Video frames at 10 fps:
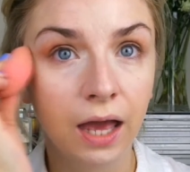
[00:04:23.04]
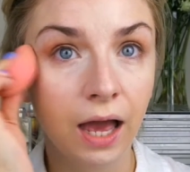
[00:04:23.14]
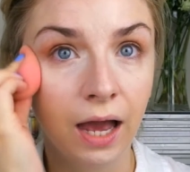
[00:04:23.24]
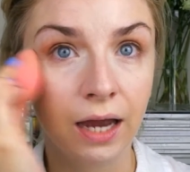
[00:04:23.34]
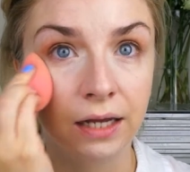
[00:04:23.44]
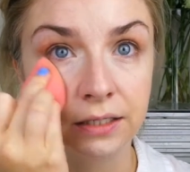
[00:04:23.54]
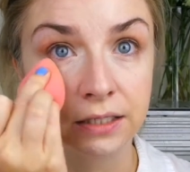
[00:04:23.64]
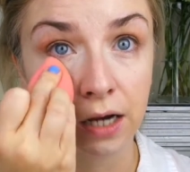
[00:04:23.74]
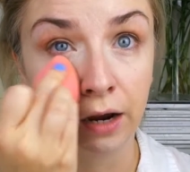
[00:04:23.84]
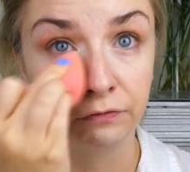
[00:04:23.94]

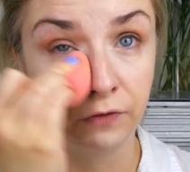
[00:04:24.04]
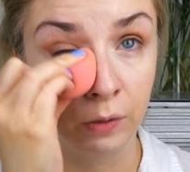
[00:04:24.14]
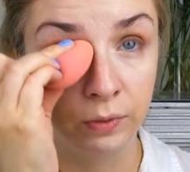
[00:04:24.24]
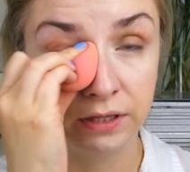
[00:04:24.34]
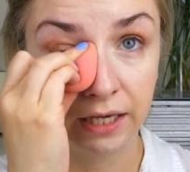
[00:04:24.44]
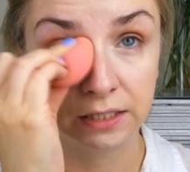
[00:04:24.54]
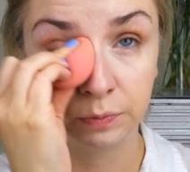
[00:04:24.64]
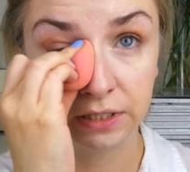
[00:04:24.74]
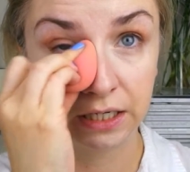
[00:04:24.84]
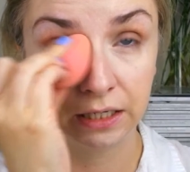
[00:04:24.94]
and I find with this
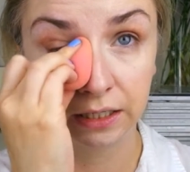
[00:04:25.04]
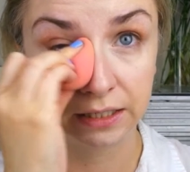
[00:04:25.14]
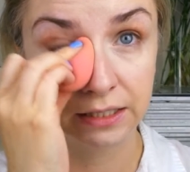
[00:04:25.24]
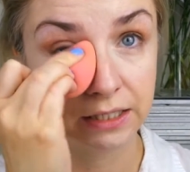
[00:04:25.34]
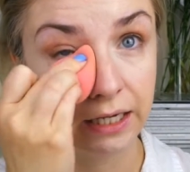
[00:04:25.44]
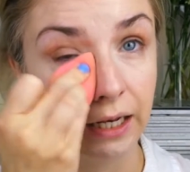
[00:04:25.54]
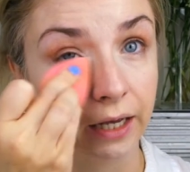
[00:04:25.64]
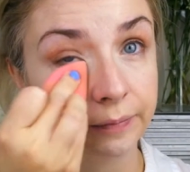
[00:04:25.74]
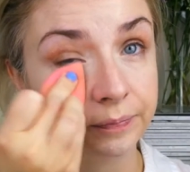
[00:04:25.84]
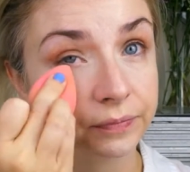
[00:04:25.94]
particular
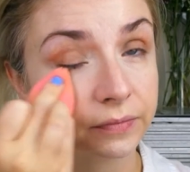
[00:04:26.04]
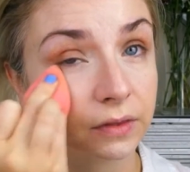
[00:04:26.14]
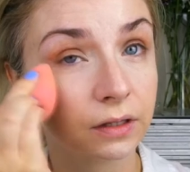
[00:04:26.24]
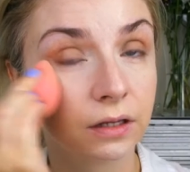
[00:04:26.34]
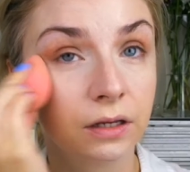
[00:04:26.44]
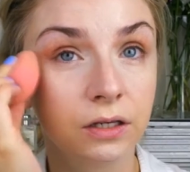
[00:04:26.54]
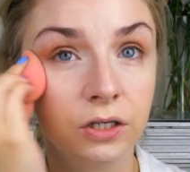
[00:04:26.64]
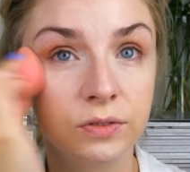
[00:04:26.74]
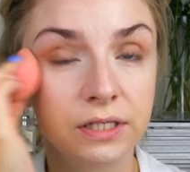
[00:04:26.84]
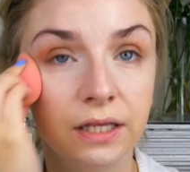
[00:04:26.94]
concealer,
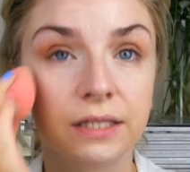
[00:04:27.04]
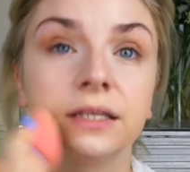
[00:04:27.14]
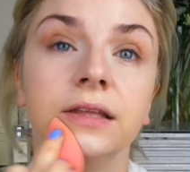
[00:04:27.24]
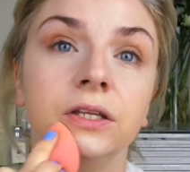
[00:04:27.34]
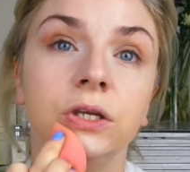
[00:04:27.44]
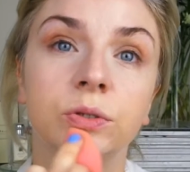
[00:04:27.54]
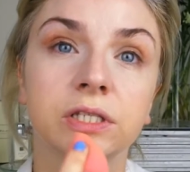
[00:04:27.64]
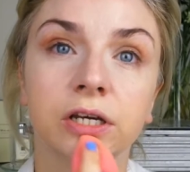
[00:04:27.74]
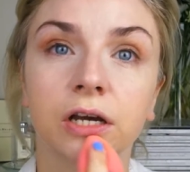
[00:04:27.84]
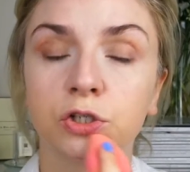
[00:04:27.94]
using this and then
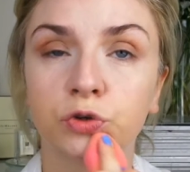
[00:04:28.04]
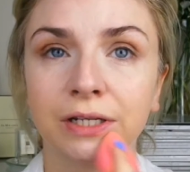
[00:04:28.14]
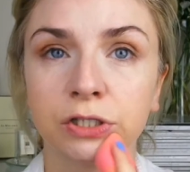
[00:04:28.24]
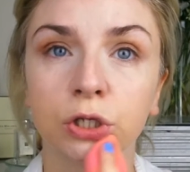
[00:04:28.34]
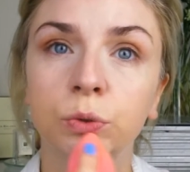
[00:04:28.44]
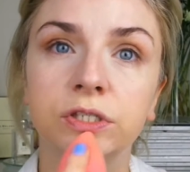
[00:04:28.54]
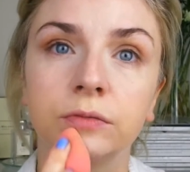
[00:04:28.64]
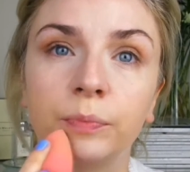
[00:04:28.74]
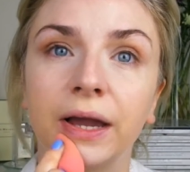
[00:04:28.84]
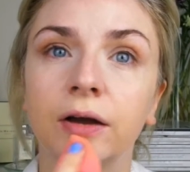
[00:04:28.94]
using a
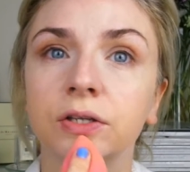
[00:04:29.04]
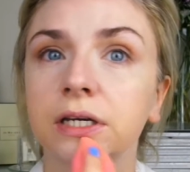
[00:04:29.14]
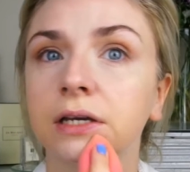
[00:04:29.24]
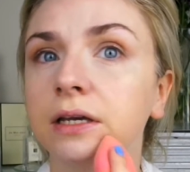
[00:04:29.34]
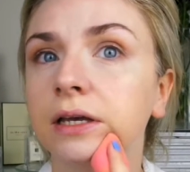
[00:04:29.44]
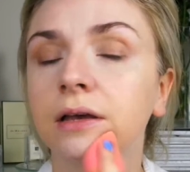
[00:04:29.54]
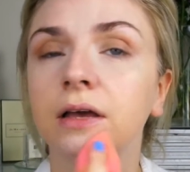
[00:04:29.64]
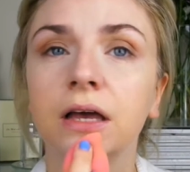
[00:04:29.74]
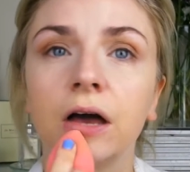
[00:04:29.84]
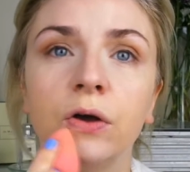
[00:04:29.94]
translucent powder
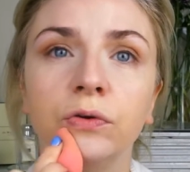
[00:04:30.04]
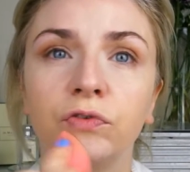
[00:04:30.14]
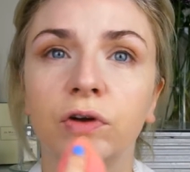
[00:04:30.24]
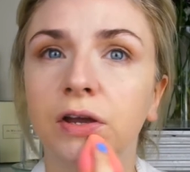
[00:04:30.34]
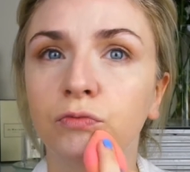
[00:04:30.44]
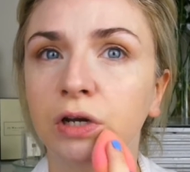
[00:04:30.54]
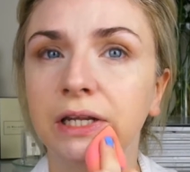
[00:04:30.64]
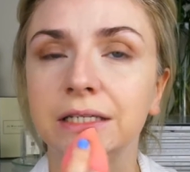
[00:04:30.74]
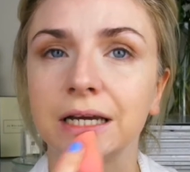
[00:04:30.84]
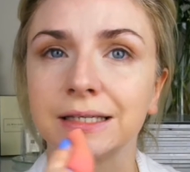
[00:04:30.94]
over it, it
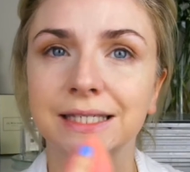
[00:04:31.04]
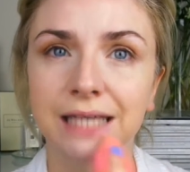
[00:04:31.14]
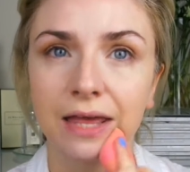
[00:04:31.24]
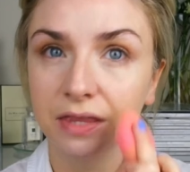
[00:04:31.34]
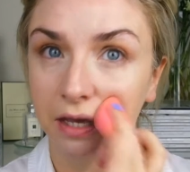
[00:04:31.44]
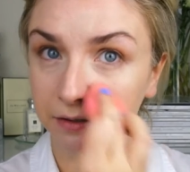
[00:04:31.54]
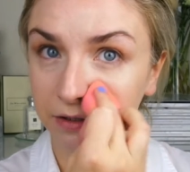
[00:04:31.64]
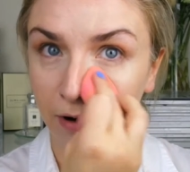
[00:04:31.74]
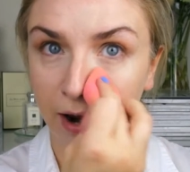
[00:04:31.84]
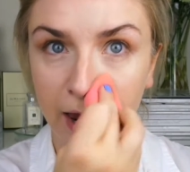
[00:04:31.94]
really does set the
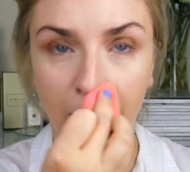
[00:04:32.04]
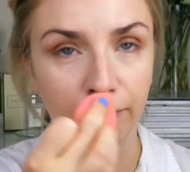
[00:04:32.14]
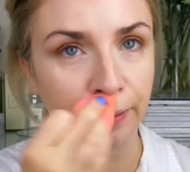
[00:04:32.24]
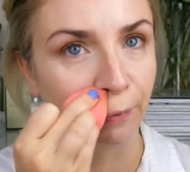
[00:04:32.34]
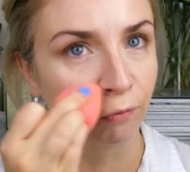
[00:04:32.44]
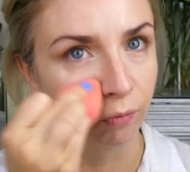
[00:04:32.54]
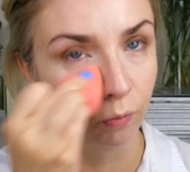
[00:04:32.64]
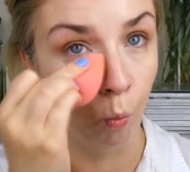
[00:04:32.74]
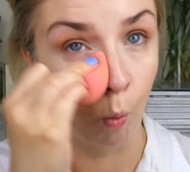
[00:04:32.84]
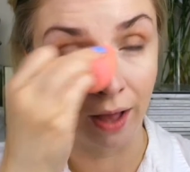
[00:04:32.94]
under eye area
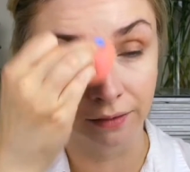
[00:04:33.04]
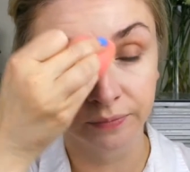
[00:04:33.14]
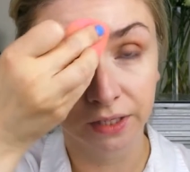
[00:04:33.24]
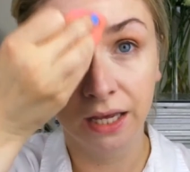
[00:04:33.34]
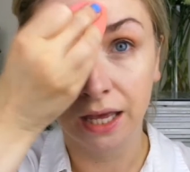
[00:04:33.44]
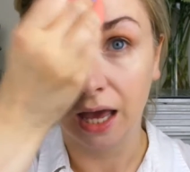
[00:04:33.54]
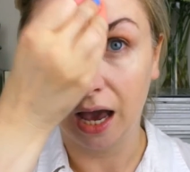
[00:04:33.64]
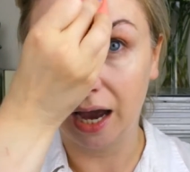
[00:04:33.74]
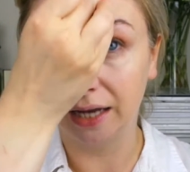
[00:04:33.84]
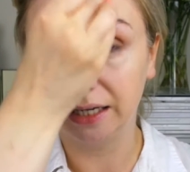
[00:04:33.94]
well,
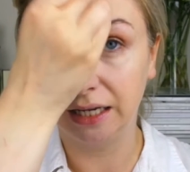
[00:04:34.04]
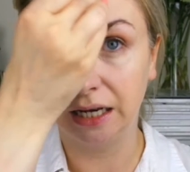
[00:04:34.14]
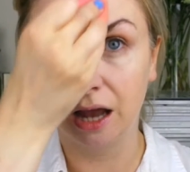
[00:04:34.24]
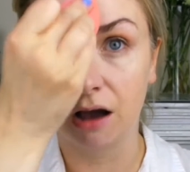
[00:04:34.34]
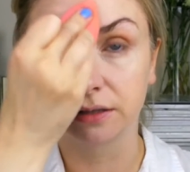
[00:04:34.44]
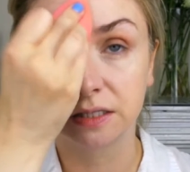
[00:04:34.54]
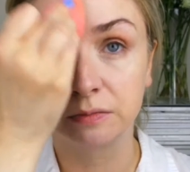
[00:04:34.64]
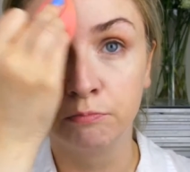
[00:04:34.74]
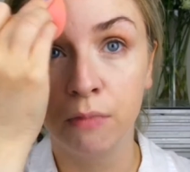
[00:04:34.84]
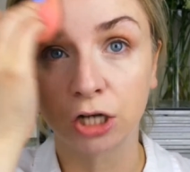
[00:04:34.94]
and it lasts
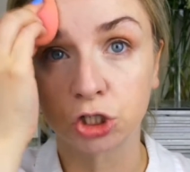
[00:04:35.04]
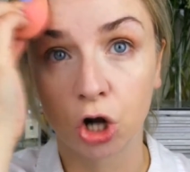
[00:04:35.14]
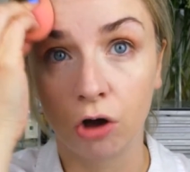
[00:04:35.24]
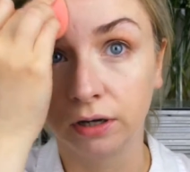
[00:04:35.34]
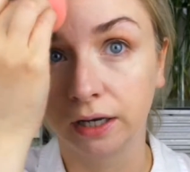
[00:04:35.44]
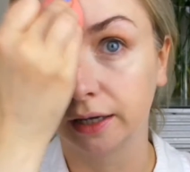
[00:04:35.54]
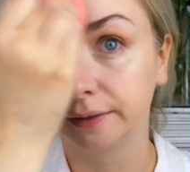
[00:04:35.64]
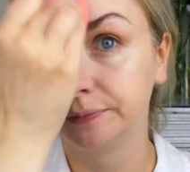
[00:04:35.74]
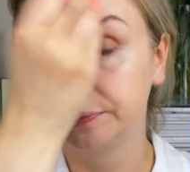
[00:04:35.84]
much longer